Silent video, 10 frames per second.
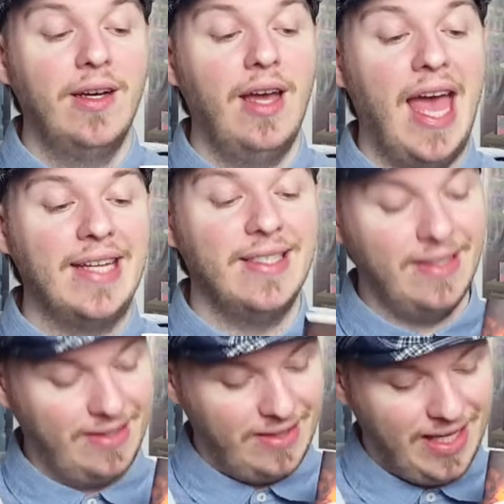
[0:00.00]

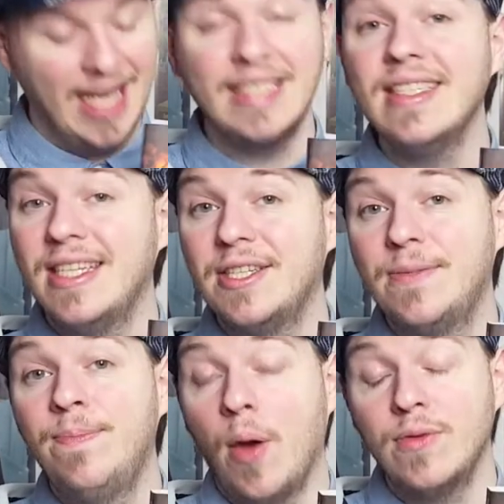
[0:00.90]
And yes, it
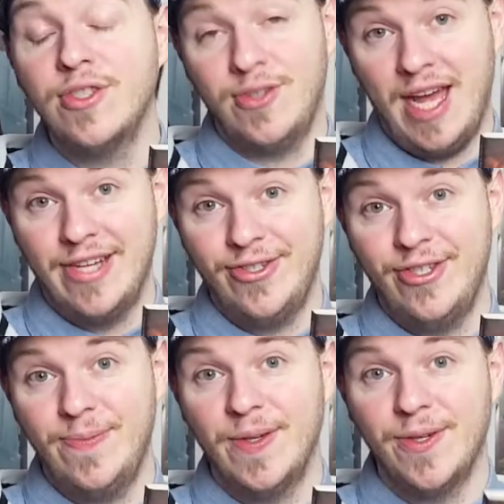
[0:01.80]
is Bones to
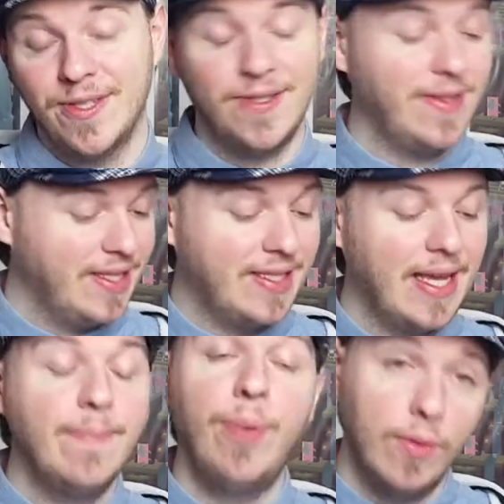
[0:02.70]
Ashes, because to this
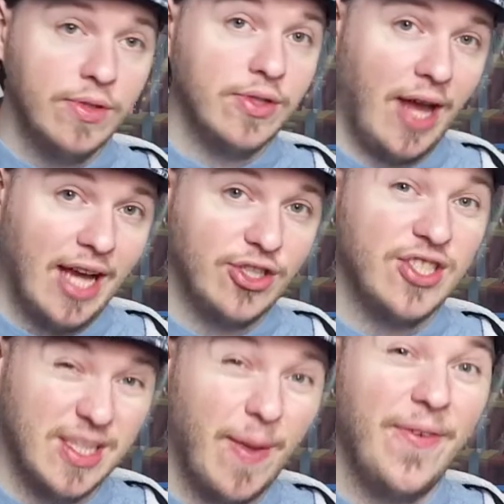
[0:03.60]
day, Bones to
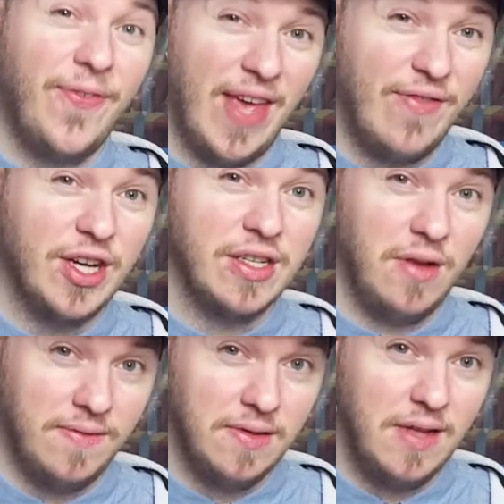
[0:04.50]
Ashes is my favorite
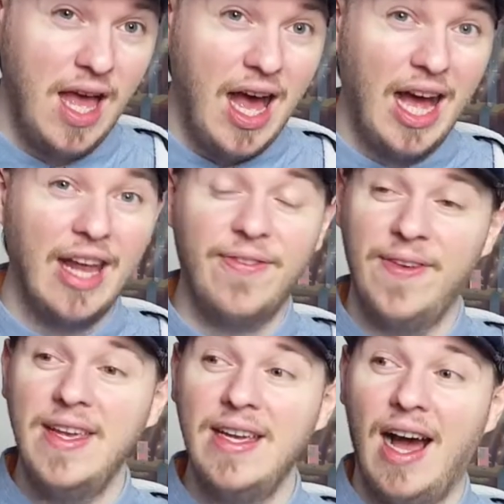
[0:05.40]
novel. I
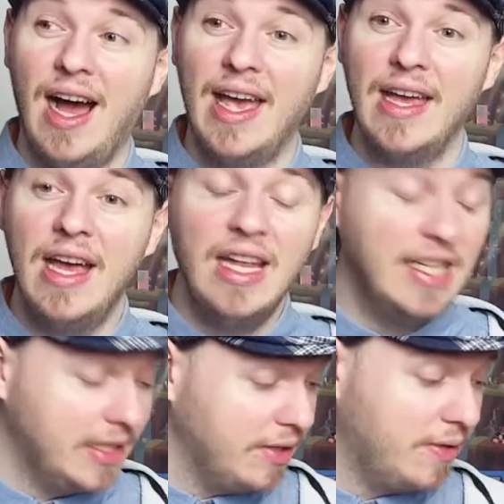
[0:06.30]
think I
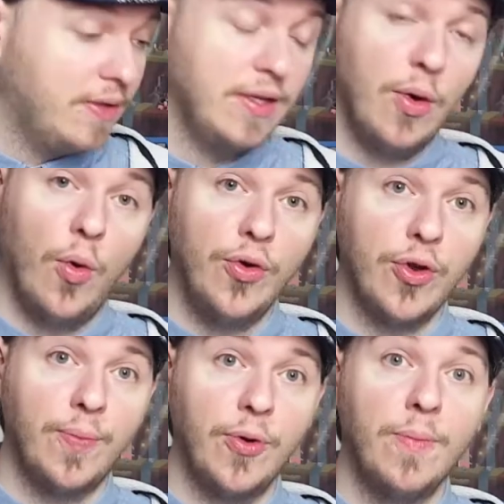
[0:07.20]
listened to the
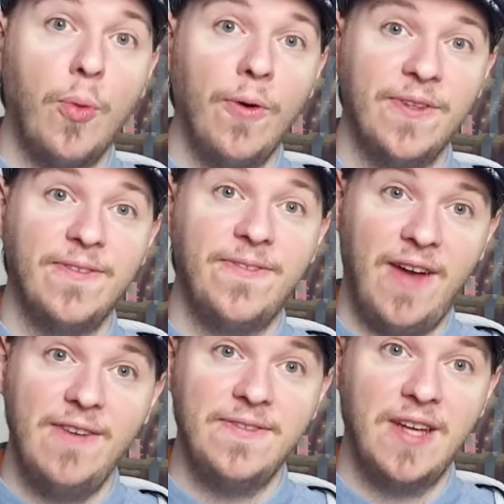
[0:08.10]
audiobook more than
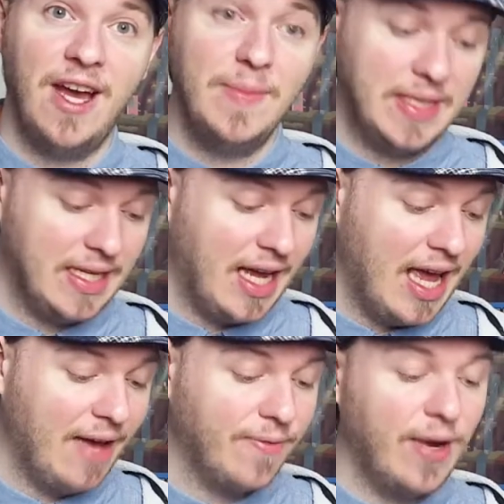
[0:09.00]
5 times, and
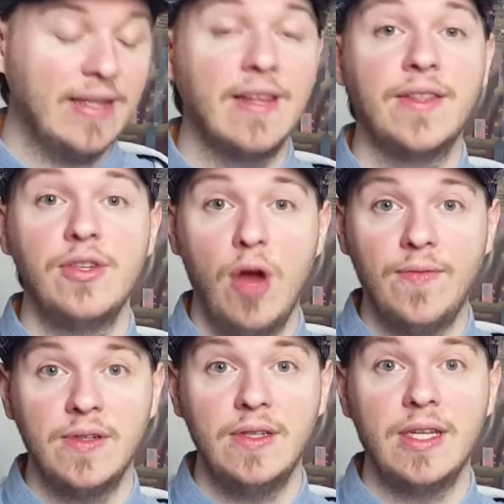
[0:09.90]
I have read the
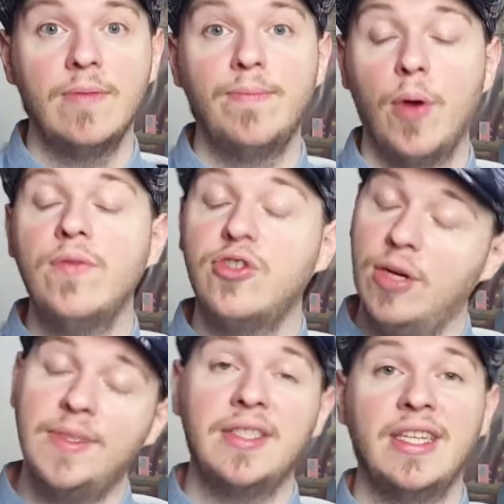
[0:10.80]
novel in both
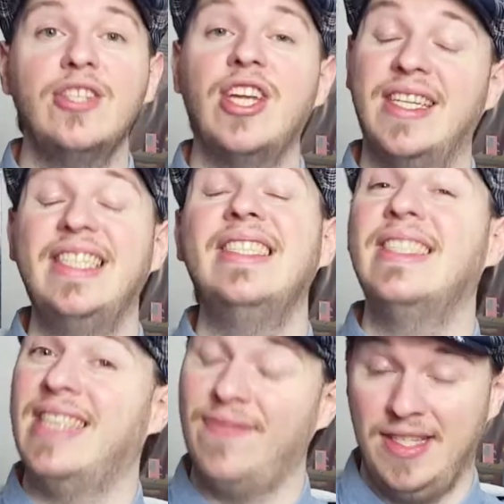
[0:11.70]
German and English at least
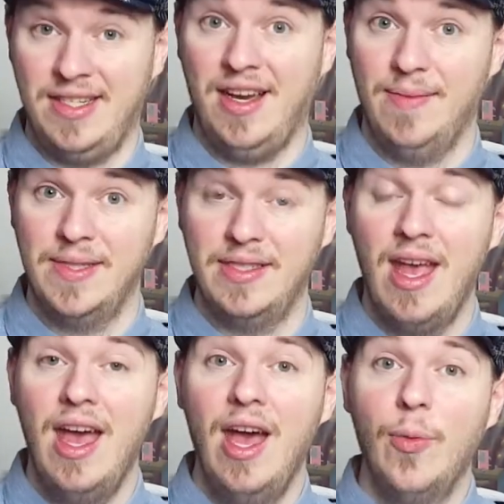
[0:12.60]
7 times.
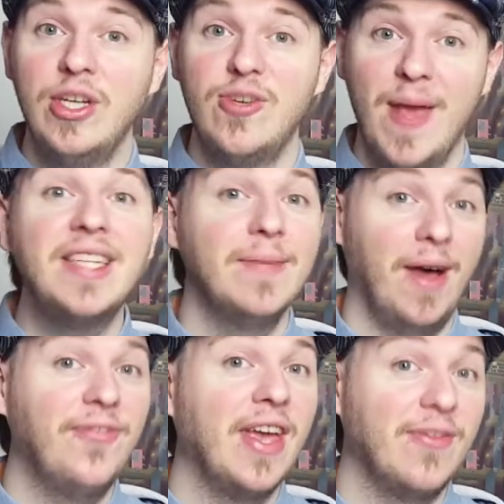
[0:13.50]
Which makes it
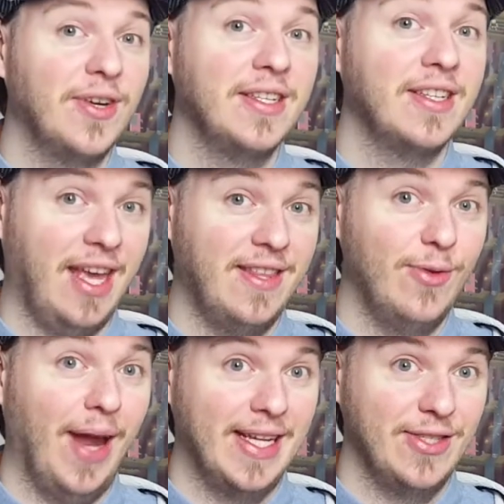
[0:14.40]
my favorite
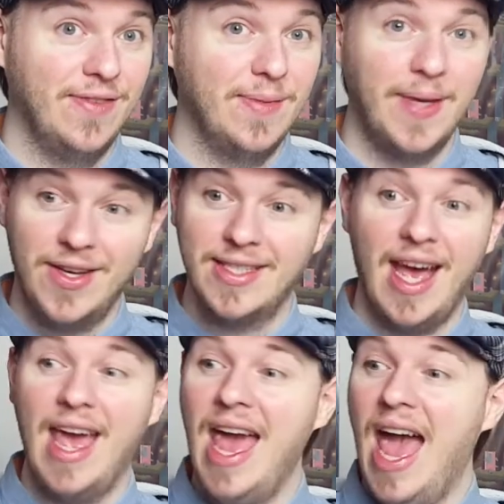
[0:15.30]
Kathy Reichs novel, because
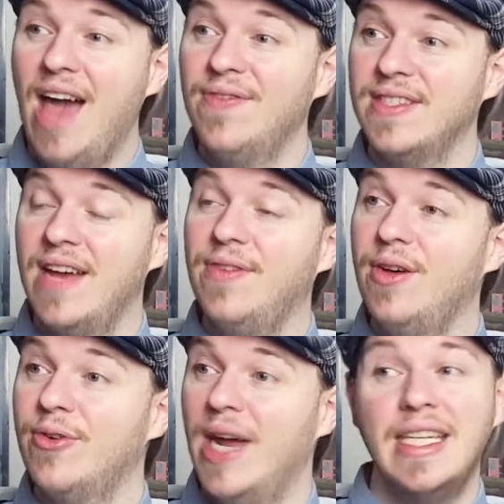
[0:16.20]
I have
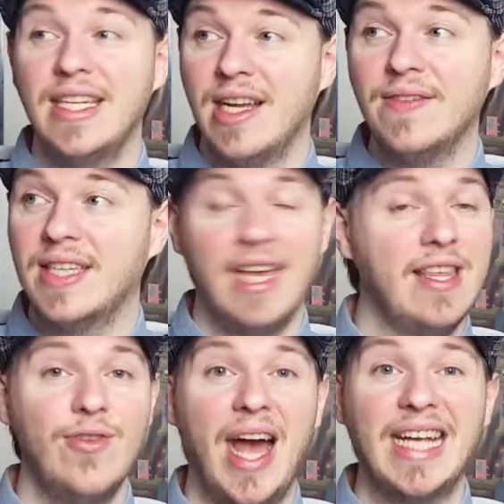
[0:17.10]
never read another
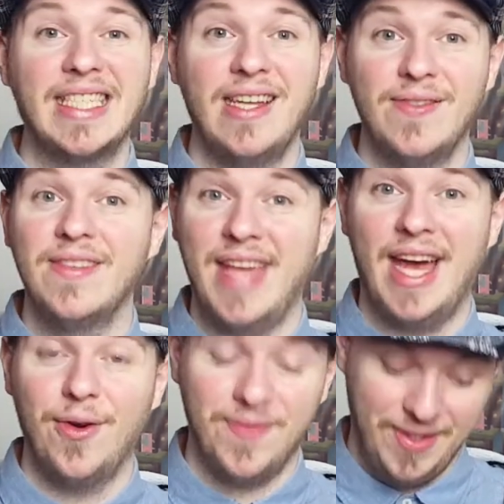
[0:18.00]
Kathy Reichs novel
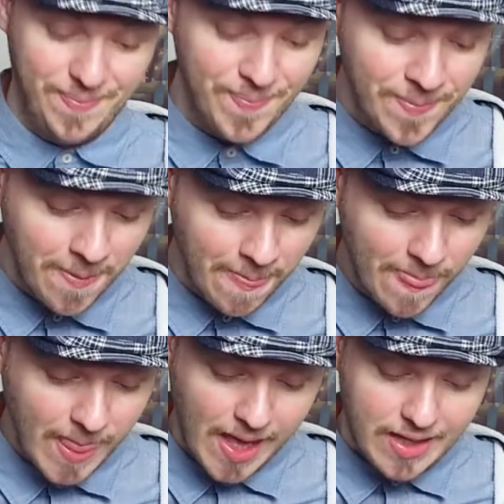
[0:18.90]
that often.
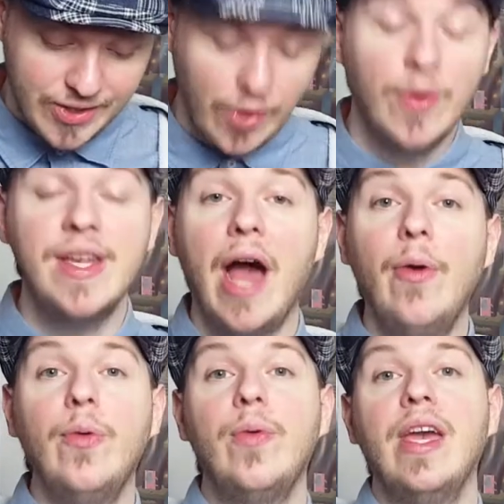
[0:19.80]
So
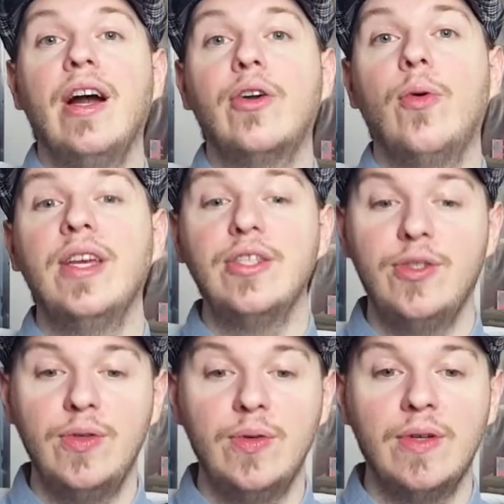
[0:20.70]
now we are going
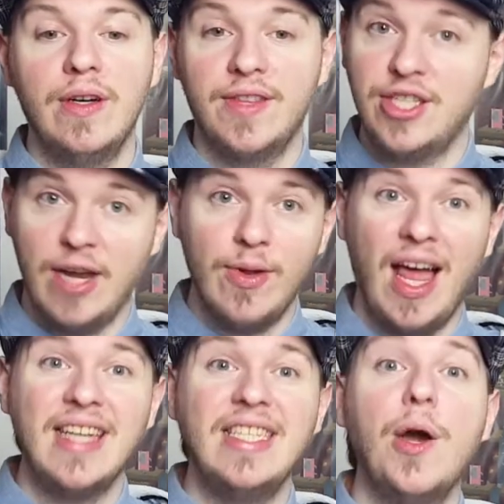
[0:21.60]
to the general
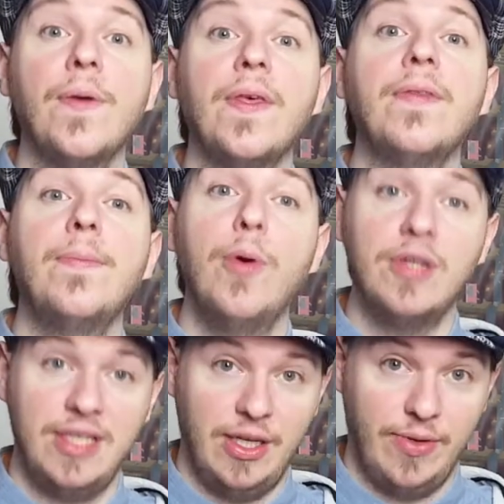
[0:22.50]
idea of the
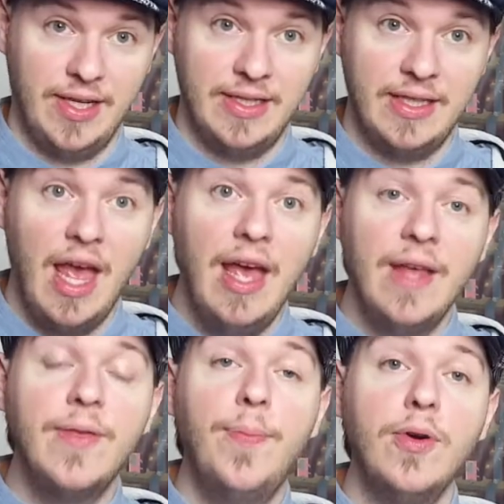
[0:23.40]
book series.
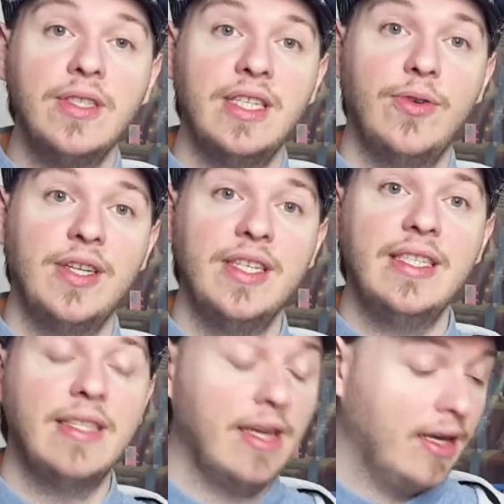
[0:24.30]
In the book
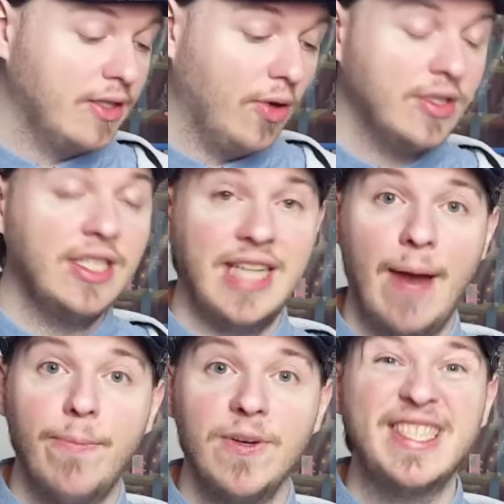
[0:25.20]
series, Dr.
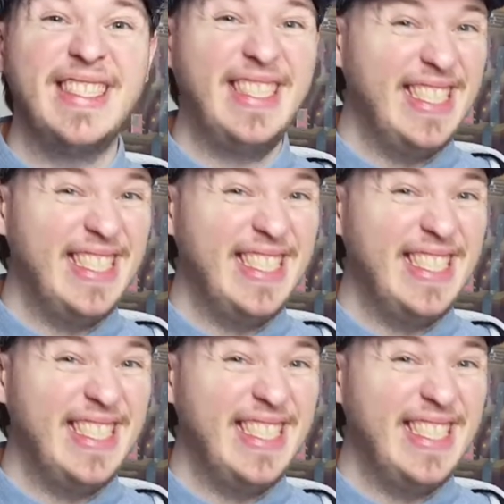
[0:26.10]
Temperance